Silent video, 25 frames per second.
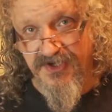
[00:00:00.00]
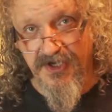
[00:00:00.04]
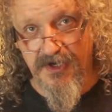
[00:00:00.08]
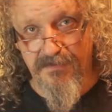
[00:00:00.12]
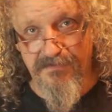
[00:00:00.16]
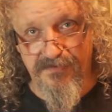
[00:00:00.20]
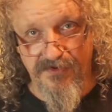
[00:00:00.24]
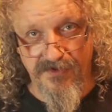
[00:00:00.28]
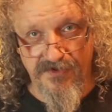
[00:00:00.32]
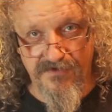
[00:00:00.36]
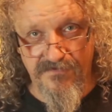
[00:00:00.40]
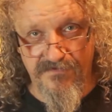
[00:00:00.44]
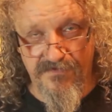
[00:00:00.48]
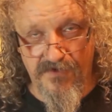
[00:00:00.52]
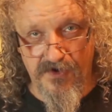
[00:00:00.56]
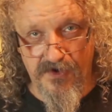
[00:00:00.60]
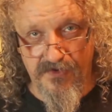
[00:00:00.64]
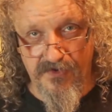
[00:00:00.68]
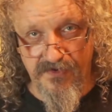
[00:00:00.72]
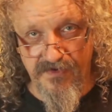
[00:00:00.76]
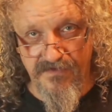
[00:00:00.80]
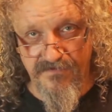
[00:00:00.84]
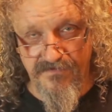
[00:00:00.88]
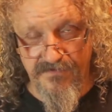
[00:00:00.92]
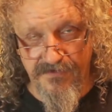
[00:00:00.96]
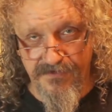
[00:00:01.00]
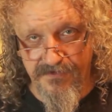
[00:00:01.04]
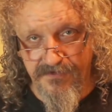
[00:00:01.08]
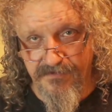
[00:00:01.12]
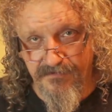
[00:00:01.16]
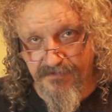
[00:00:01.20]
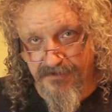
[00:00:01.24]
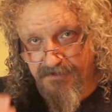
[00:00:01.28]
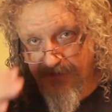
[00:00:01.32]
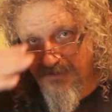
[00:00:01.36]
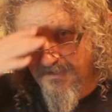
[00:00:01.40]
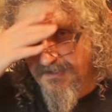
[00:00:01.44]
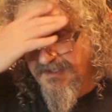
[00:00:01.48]
it a +4
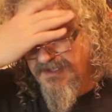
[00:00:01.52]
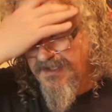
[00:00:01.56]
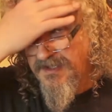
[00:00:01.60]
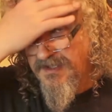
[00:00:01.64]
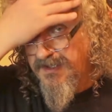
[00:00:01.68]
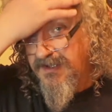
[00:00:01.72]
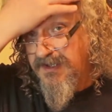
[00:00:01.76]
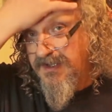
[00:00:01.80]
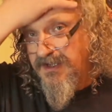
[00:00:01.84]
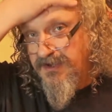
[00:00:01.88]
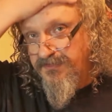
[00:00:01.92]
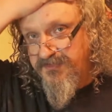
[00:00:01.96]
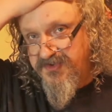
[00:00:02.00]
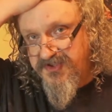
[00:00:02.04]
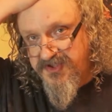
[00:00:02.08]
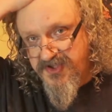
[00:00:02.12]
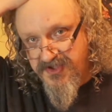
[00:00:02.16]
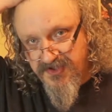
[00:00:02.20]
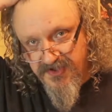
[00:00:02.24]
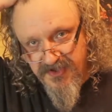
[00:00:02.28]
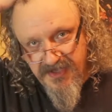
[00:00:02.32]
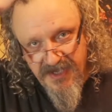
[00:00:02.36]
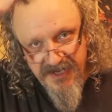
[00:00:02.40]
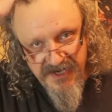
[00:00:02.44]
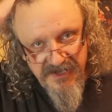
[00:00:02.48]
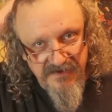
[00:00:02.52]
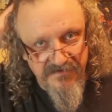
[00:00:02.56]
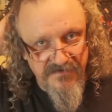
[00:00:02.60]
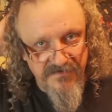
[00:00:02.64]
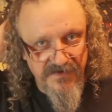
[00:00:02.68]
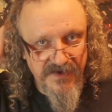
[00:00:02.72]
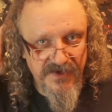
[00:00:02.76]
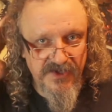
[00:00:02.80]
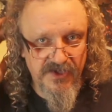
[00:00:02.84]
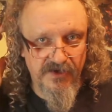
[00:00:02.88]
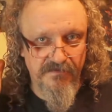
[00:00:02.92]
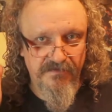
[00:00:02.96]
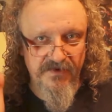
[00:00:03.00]
invulnerable, which isn't
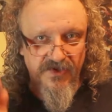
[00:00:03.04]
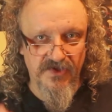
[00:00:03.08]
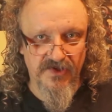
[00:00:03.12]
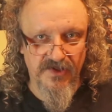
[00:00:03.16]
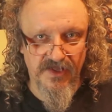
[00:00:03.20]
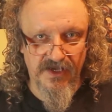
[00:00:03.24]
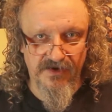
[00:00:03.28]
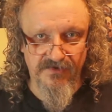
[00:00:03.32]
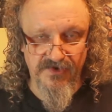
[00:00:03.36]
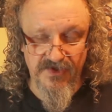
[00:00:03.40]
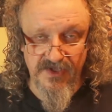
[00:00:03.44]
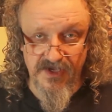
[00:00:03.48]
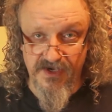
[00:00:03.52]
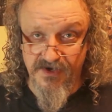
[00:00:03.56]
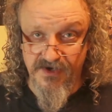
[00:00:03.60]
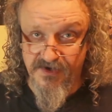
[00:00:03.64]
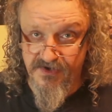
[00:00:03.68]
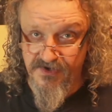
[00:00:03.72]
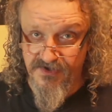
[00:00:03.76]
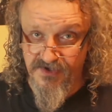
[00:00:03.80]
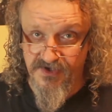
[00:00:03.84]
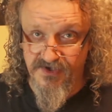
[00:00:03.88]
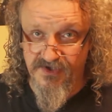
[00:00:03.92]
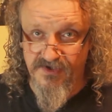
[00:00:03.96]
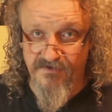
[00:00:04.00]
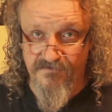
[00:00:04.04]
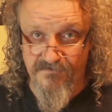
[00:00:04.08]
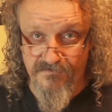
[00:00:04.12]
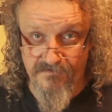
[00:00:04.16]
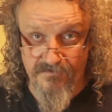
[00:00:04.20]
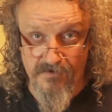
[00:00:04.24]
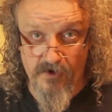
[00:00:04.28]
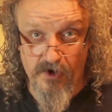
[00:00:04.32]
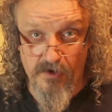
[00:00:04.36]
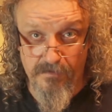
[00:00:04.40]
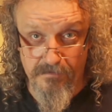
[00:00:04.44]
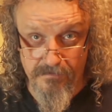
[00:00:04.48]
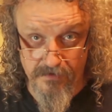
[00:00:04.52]
anything to be slouched at, because it's a
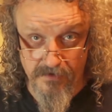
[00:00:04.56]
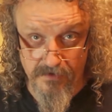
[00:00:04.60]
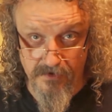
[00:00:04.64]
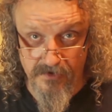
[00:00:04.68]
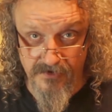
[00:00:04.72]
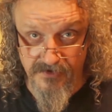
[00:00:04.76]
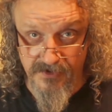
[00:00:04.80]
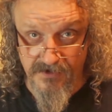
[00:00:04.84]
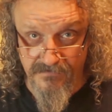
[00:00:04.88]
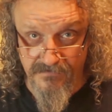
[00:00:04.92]
4+, a